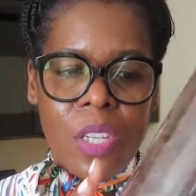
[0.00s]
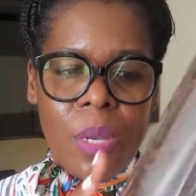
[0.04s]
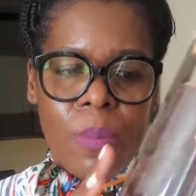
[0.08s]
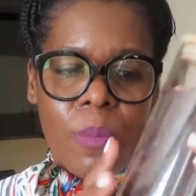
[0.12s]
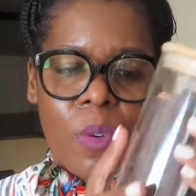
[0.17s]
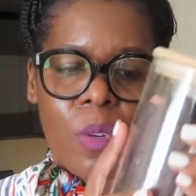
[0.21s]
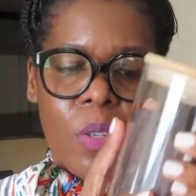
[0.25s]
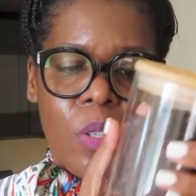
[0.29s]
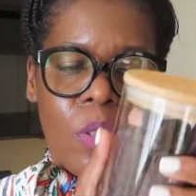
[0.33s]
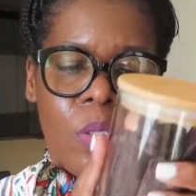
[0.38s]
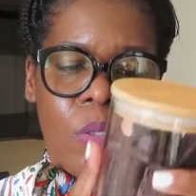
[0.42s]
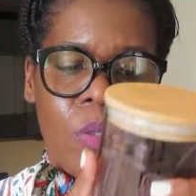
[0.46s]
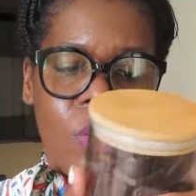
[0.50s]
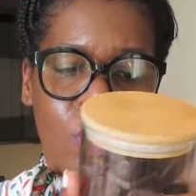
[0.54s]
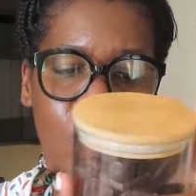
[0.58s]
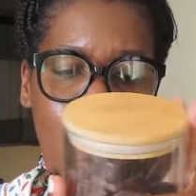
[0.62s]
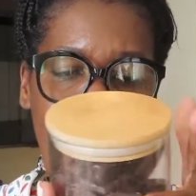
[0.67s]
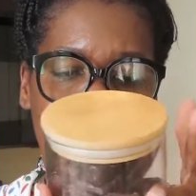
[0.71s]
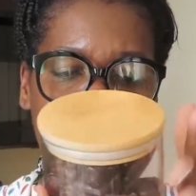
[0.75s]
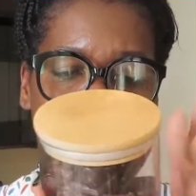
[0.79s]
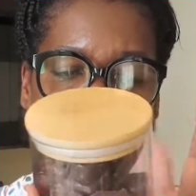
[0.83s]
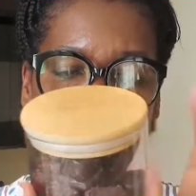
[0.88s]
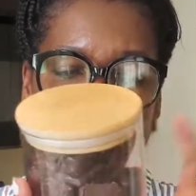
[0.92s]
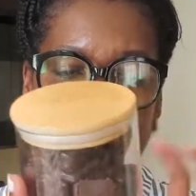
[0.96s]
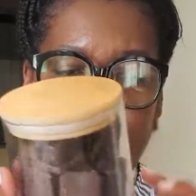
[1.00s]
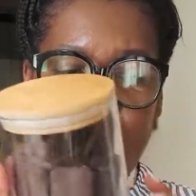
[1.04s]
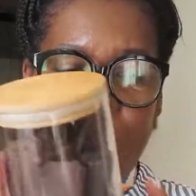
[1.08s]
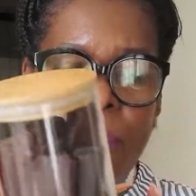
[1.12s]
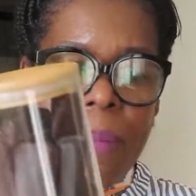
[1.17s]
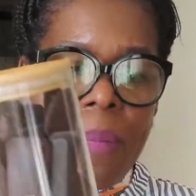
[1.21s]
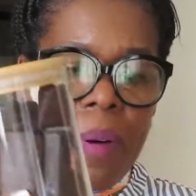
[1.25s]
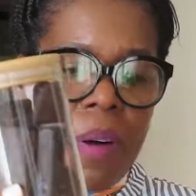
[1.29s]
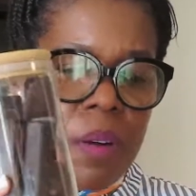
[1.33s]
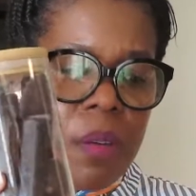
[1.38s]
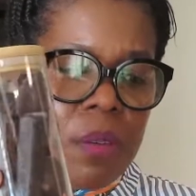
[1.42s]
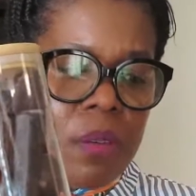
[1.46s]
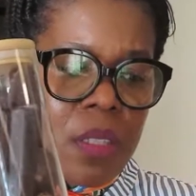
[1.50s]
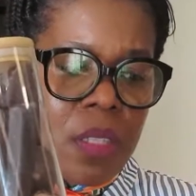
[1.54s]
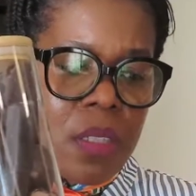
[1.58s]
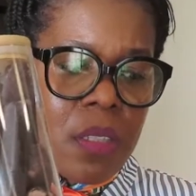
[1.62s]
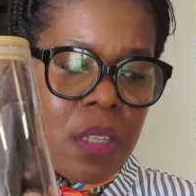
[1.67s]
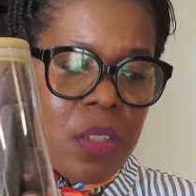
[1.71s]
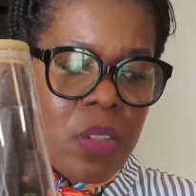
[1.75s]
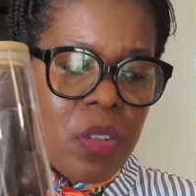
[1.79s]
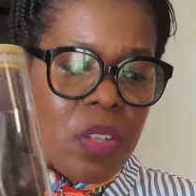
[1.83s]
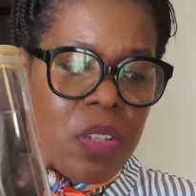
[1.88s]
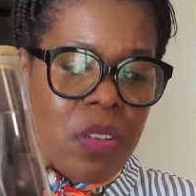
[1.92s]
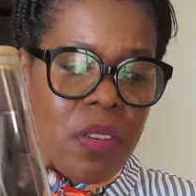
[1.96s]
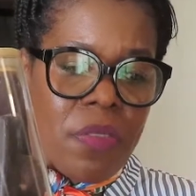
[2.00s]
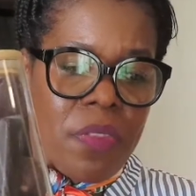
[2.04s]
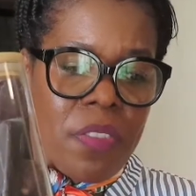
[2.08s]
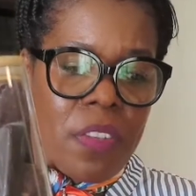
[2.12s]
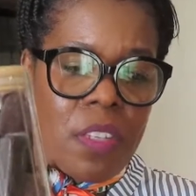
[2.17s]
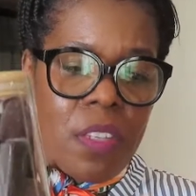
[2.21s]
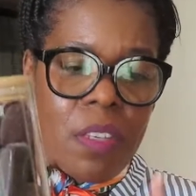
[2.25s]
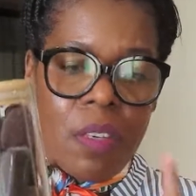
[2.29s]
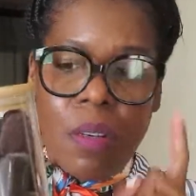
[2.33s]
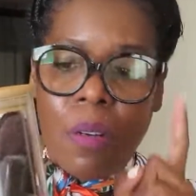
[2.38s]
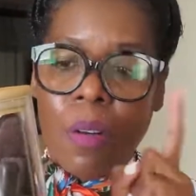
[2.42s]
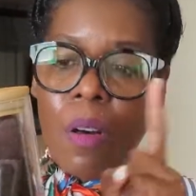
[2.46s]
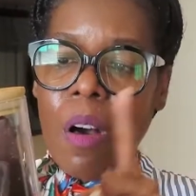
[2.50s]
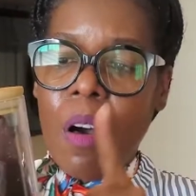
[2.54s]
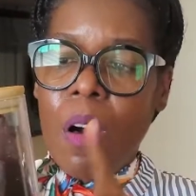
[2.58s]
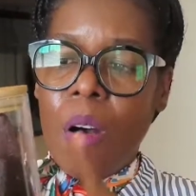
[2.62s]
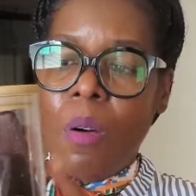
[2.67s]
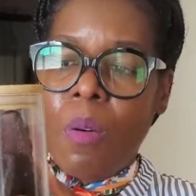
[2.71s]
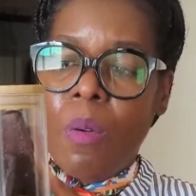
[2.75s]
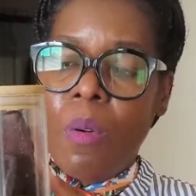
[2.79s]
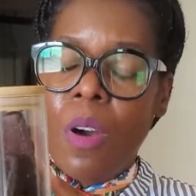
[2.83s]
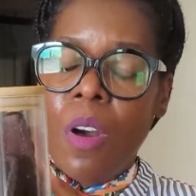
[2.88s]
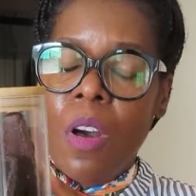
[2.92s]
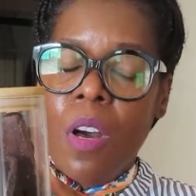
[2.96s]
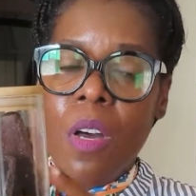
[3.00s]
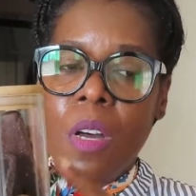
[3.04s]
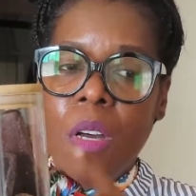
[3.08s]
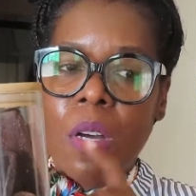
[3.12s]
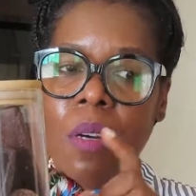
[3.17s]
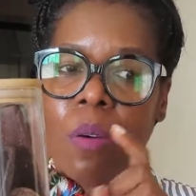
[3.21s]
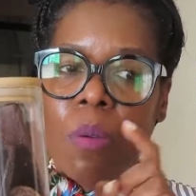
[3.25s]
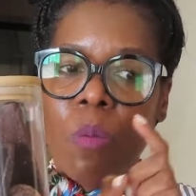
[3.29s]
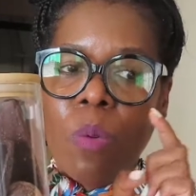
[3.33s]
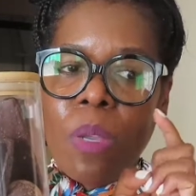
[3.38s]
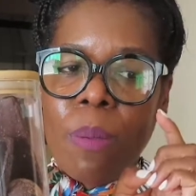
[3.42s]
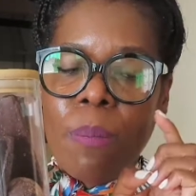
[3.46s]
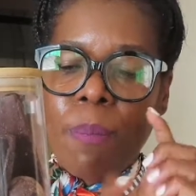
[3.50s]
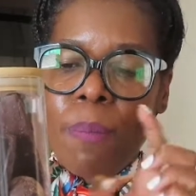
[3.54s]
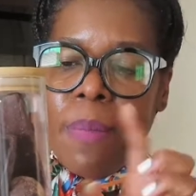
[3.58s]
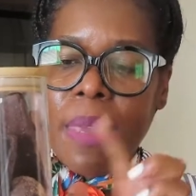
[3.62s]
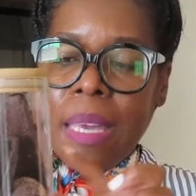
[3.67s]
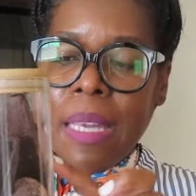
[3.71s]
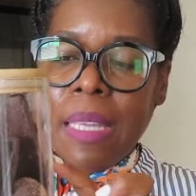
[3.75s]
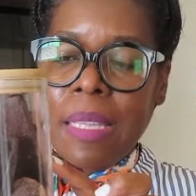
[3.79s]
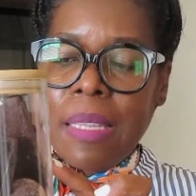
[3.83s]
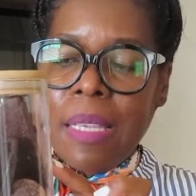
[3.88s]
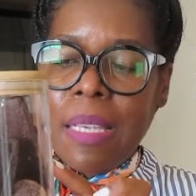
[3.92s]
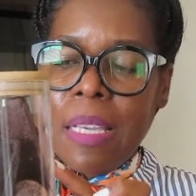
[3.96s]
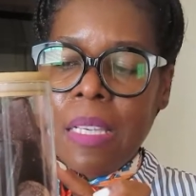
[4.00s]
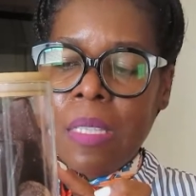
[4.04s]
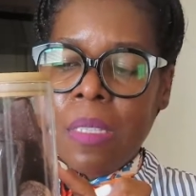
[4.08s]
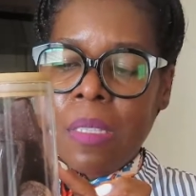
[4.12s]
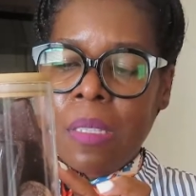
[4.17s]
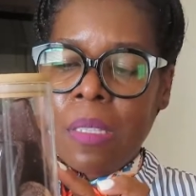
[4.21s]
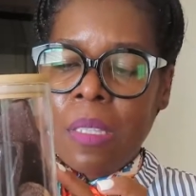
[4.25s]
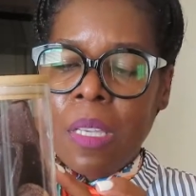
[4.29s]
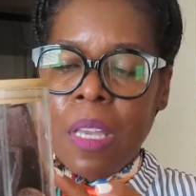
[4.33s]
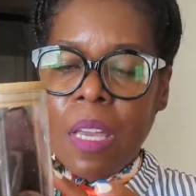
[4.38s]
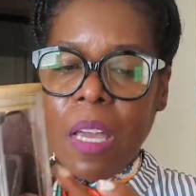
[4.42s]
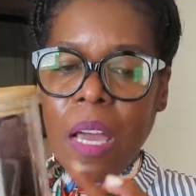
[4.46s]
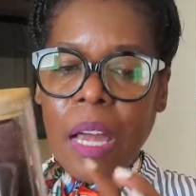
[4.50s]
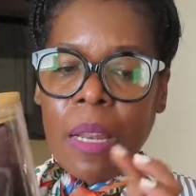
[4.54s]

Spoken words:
I'm going to talk about in another video how we make this,